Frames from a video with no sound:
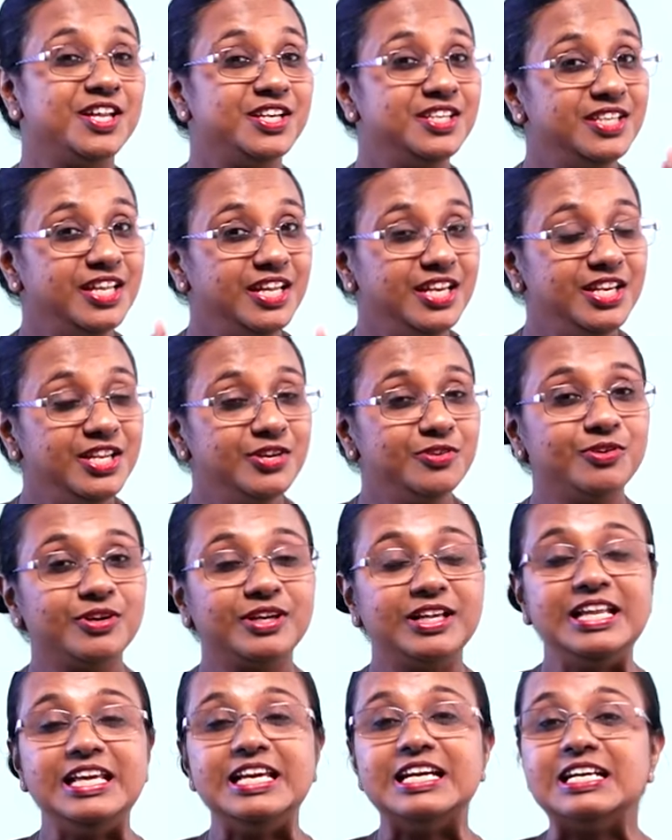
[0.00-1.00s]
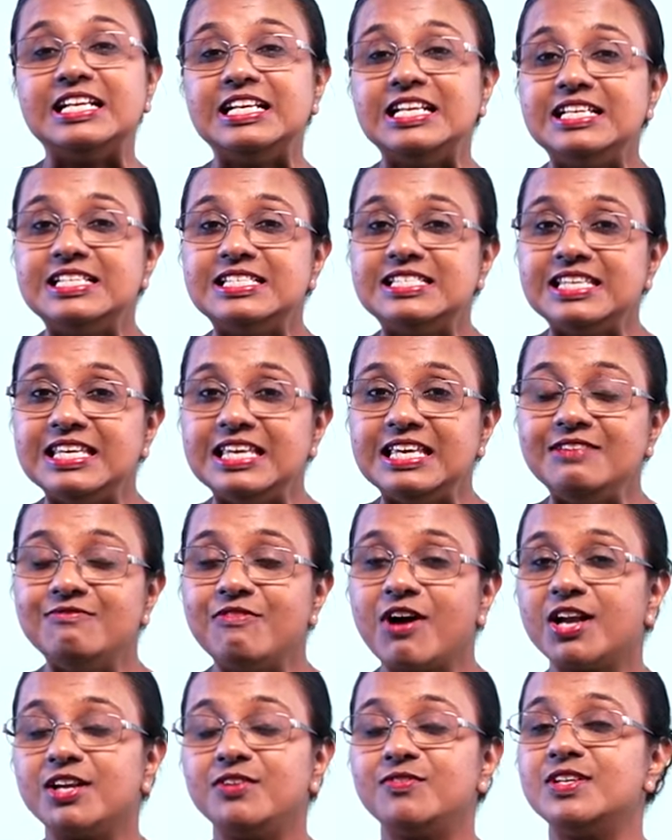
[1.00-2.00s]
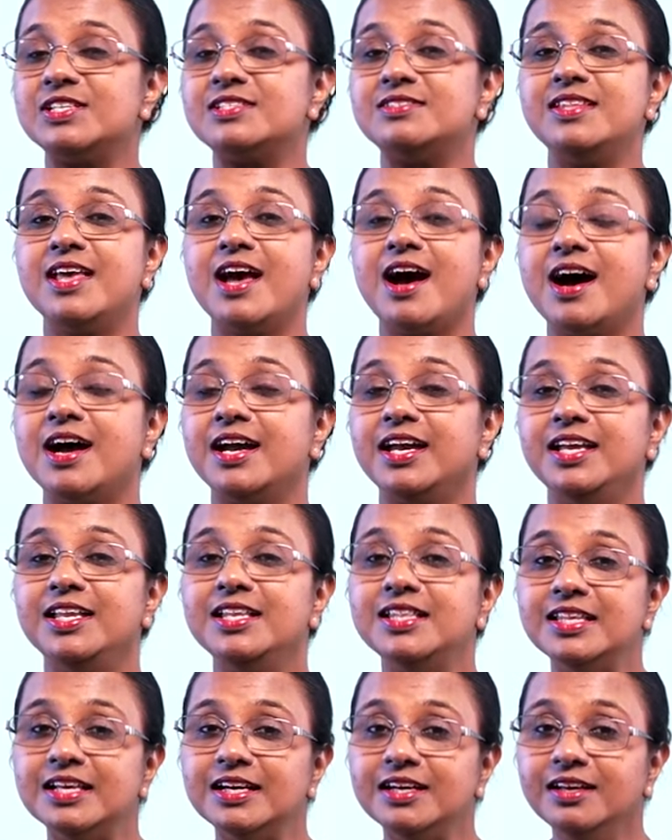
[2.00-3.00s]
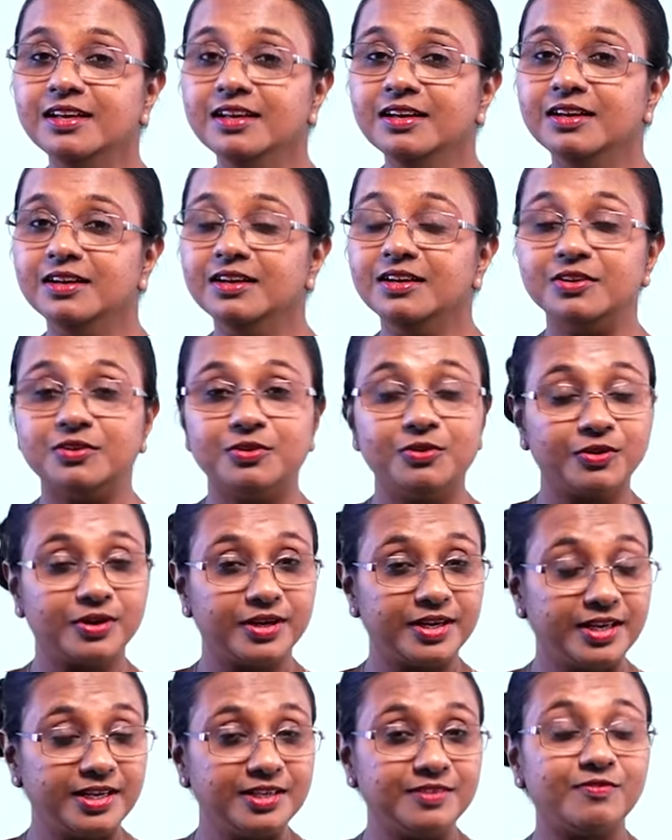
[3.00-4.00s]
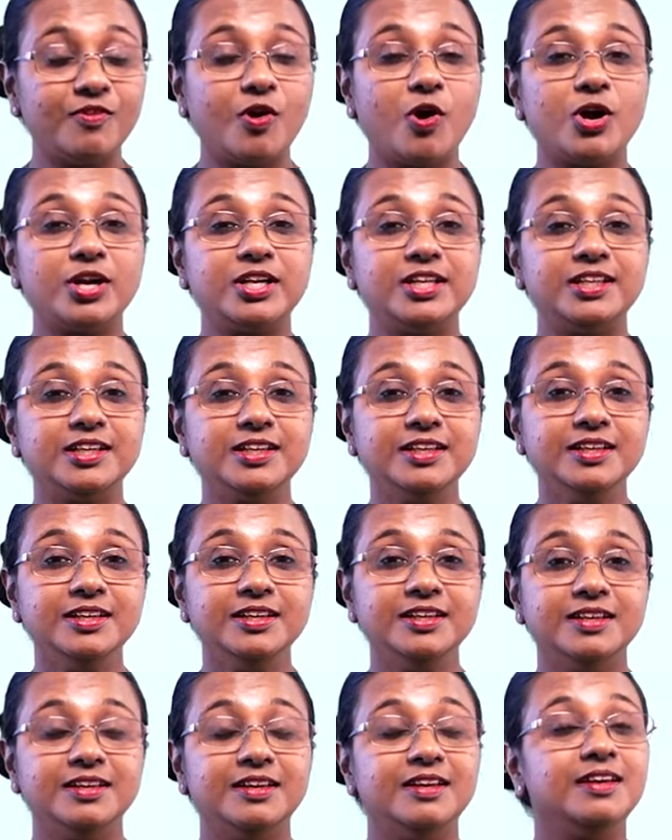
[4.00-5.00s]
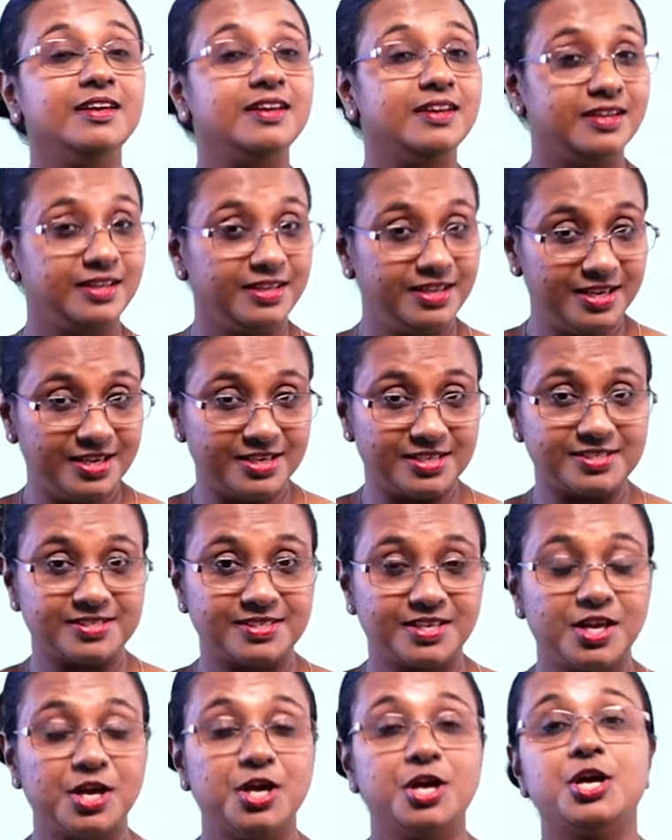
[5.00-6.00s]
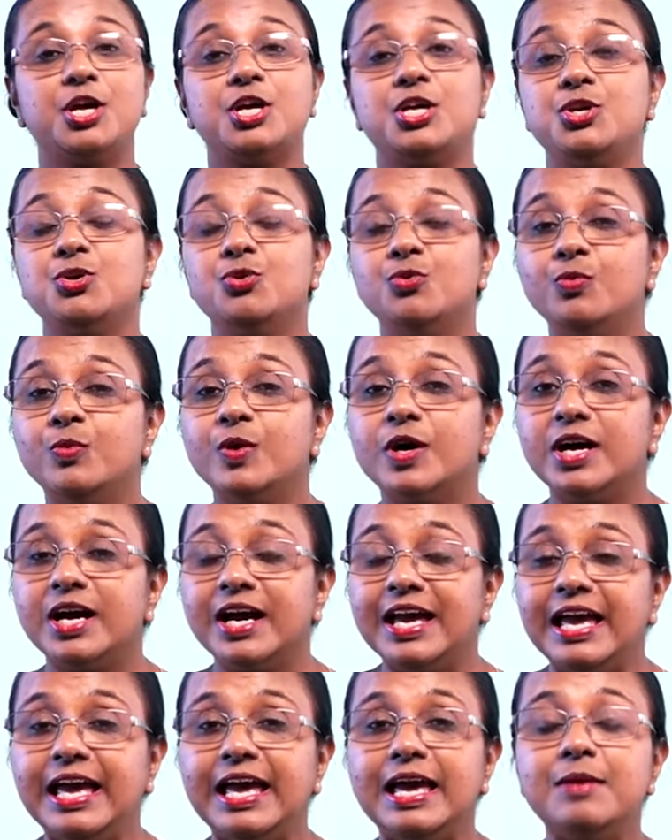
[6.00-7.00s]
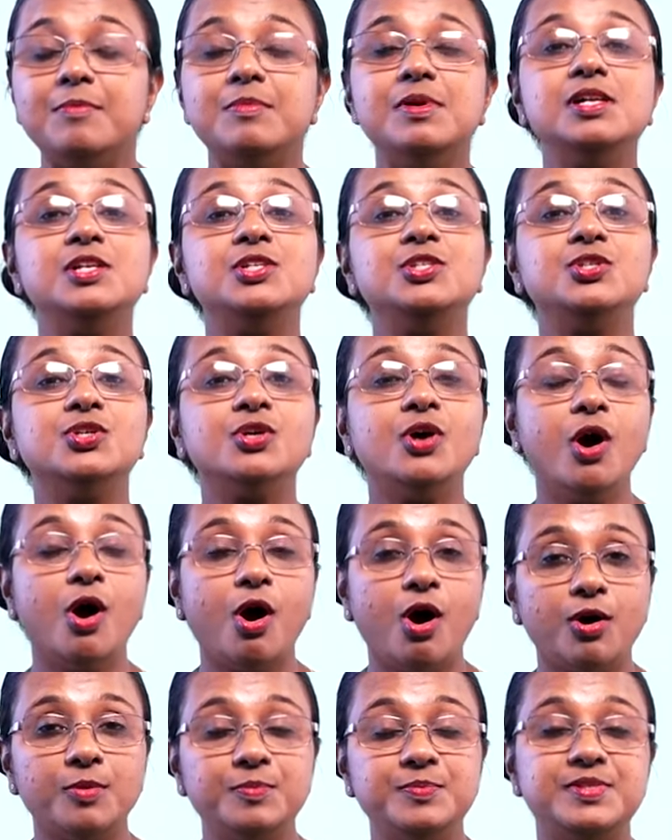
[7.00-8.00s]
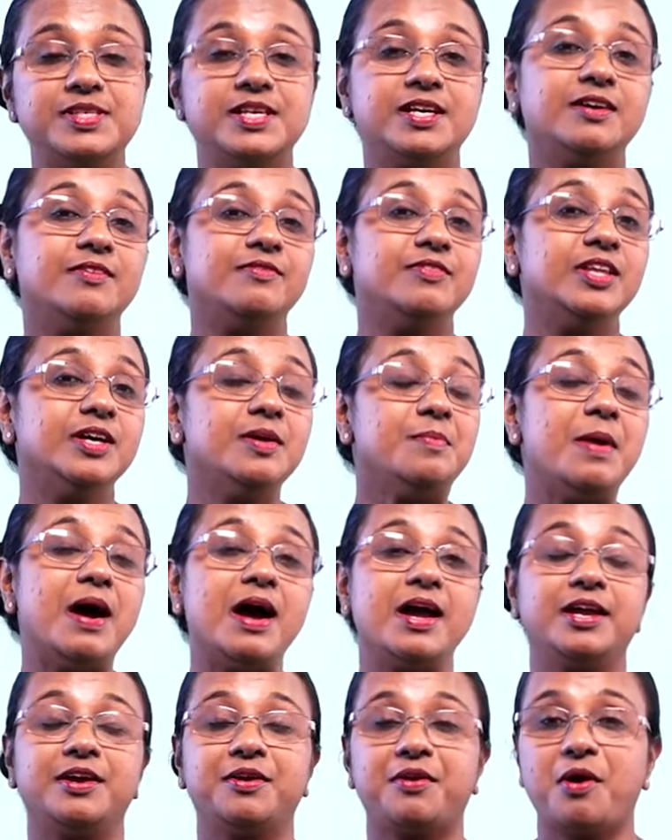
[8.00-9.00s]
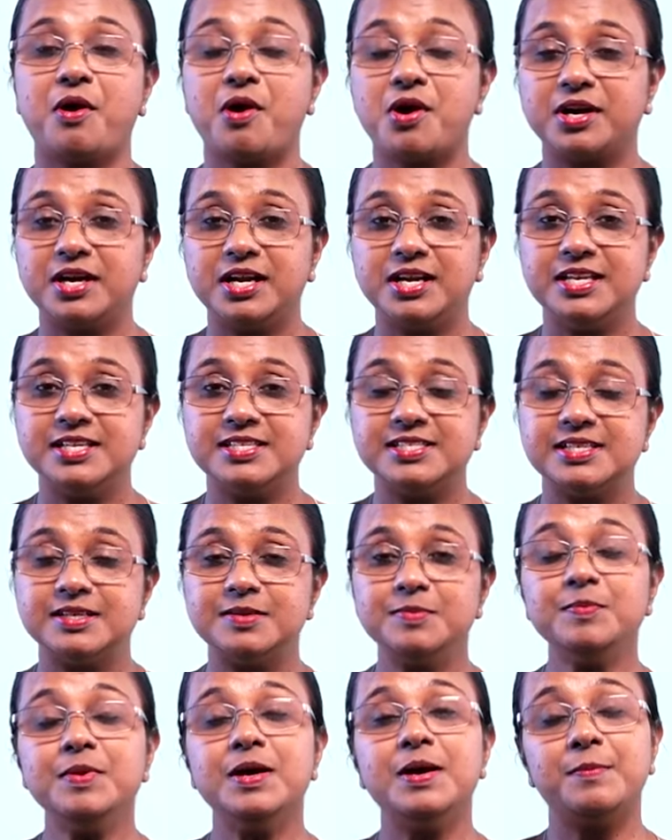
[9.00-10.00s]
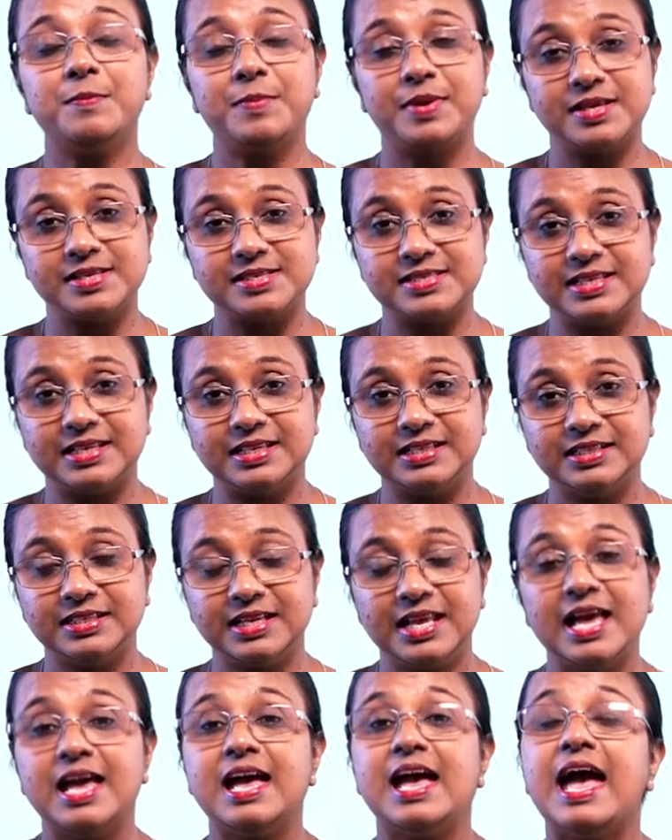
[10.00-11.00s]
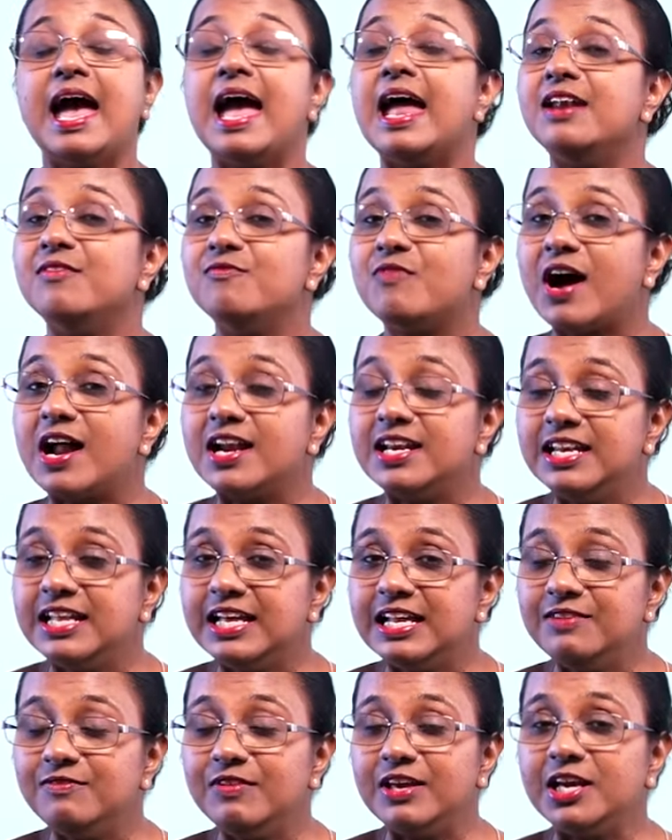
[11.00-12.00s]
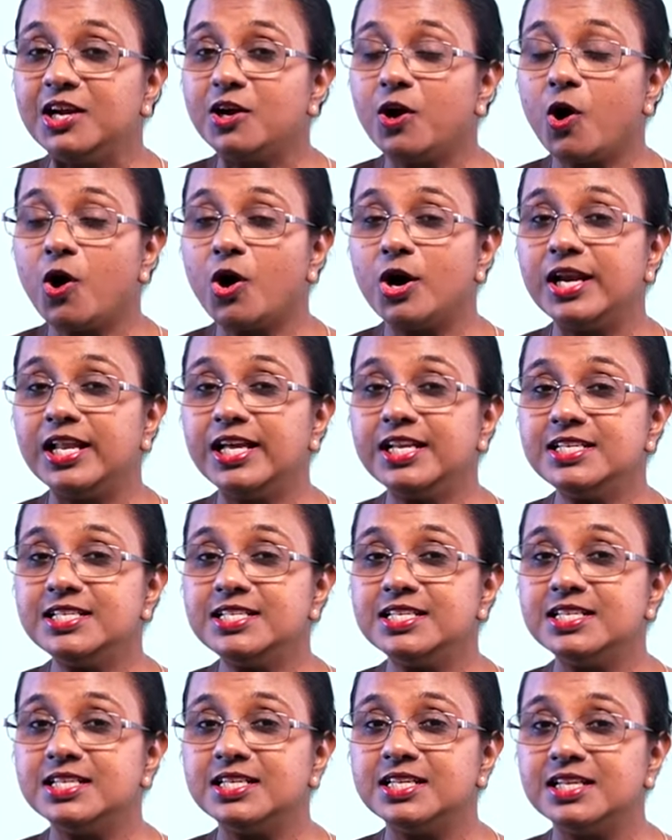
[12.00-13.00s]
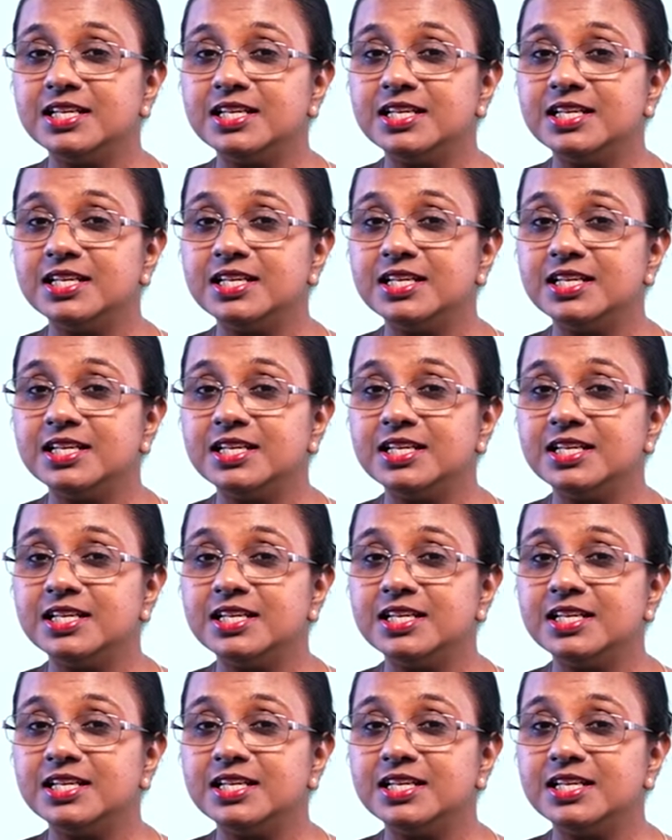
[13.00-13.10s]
Did you clearly see what was there in the coconut water? Yes, you were able to observe the microorganism present. And what did we call it?